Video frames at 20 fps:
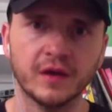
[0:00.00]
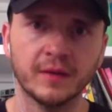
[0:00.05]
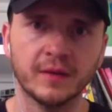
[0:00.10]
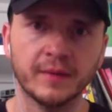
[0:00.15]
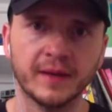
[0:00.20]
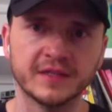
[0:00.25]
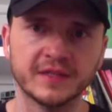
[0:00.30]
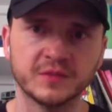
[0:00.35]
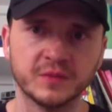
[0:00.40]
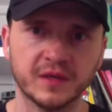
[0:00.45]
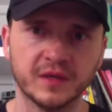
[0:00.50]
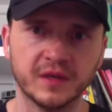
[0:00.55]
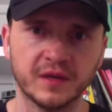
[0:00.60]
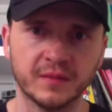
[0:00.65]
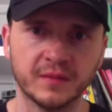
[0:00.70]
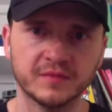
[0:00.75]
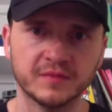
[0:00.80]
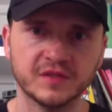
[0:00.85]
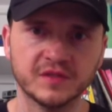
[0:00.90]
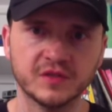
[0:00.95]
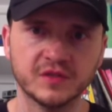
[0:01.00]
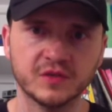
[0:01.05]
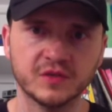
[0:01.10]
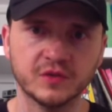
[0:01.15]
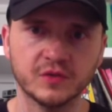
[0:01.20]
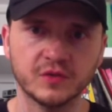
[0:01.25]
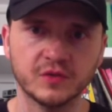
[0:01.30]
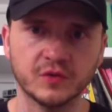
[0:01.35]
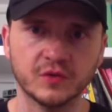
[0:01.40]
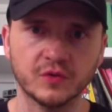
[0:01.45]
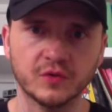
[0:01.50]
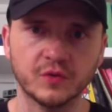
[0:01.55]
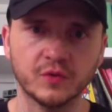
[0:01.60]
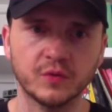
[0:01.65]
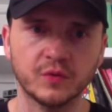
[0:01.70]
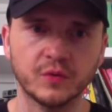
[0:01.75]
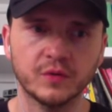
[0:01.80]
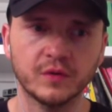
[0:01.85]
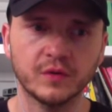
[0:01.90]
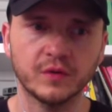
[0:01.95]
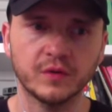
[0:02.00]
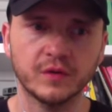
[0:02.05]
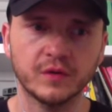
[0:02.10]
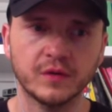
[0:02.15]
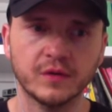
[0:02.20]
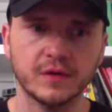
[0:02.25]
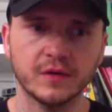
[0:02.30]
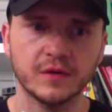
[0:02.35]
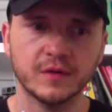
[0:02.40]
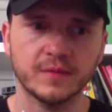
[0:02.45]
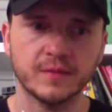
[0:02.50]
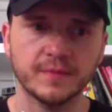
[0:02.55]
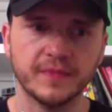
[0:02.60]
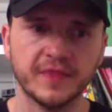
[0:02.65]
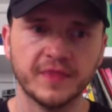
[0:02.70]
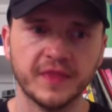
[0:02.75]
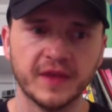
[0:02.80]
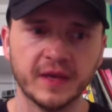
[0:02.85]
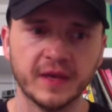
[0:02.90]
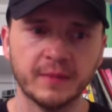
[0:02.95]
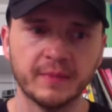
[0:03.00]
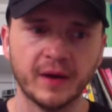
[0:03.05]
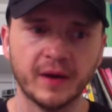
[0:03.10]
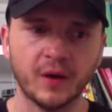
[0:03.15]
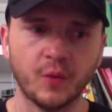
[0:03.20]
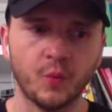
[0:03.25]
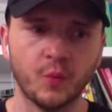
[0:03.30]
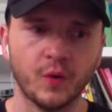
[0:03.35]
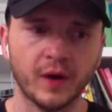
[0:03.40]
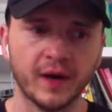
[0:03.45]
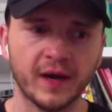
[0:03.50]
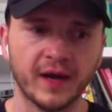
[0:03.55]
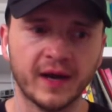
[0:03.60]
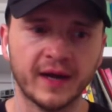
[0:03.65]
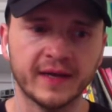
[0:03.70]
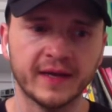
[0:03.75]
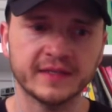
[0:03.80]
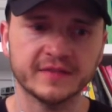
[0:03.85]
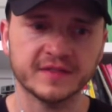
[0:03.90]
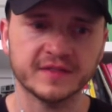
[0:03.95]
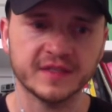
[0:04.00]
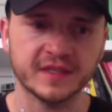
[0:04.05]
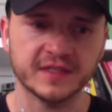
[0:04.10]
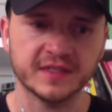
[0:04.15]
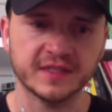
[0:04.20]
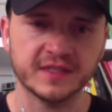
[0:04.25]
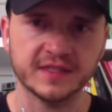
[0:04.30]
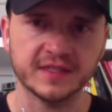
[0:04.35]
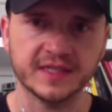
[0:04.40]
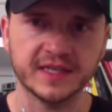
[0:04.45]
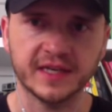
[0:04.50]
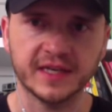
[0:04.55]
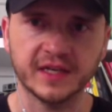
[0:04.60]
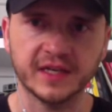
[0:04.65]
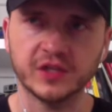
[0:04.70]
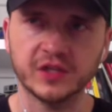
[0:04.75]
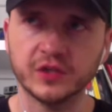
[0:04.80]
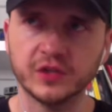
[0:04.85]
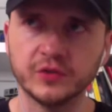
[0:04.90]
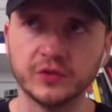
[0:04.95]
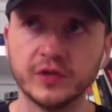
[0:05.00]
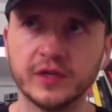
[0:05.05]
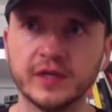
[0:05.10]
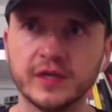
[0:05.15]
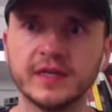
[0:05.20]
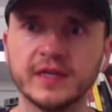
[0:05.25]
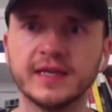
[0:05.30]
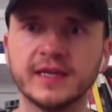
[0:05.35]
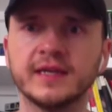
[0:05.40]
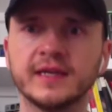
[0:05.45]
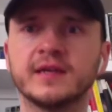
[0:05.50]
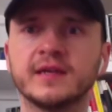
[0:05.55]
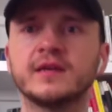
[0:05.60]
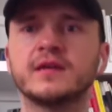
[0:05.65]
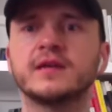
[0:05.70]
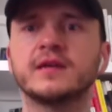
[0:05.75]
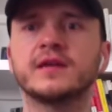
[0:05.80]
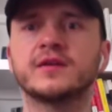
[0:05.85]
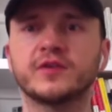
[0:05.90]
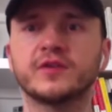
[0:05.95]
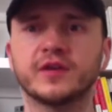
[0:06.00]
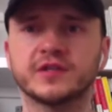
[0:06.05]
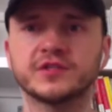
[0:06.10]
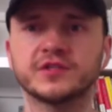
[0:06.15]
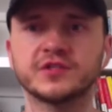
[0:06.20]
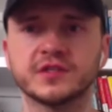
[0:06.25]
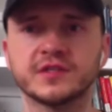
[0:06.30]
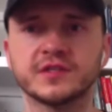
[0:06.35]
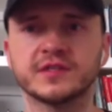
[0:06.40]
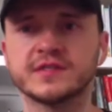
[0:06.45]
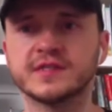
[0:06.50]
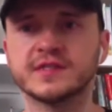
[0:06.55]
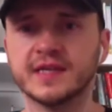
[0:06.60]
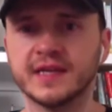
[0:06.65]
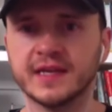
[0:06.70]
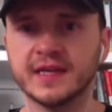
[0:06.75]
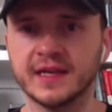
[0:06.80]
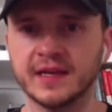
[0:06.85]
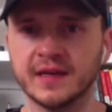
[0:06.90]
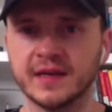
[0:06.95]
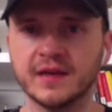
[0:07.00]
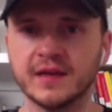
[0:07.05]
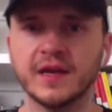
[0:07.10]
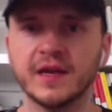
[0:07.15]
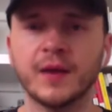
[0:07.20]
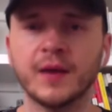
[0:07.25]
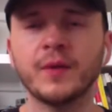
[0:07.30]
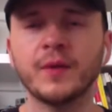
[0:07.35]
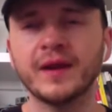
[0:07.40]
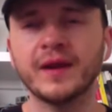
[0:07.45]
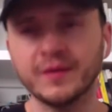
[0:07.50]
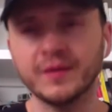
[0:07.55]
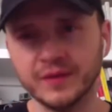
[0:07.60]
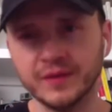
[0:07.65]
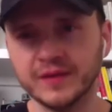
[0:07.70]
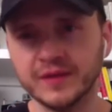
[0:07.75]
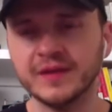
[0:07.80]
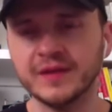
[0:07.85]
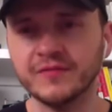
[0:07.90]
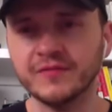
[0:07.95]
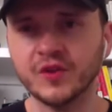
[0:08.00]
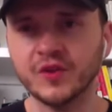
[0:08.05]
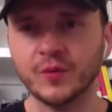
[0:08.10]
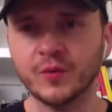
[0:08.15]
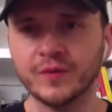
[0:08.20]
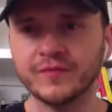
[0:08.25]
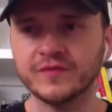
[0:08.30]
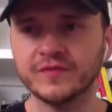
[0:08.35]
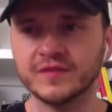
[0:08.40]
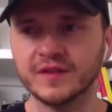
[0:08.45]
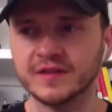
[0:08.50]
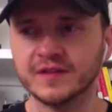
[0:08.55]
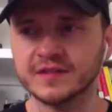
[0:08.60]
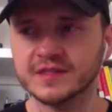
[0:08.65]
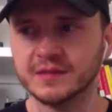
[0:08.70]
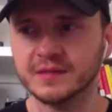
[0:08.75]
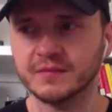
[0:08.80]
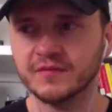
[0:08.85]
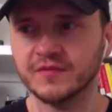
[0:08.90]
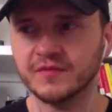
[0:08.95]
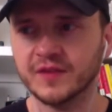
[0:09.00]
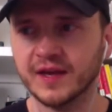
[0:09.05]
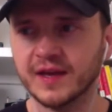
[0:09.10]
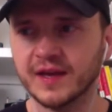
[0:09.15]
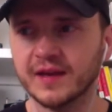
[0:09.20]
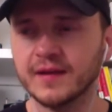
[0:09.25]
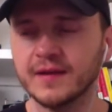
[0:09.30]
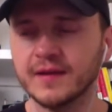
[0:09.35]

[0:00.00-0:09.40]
as we come to think about what kind of sentences get included in introductions. And even though we've done some of that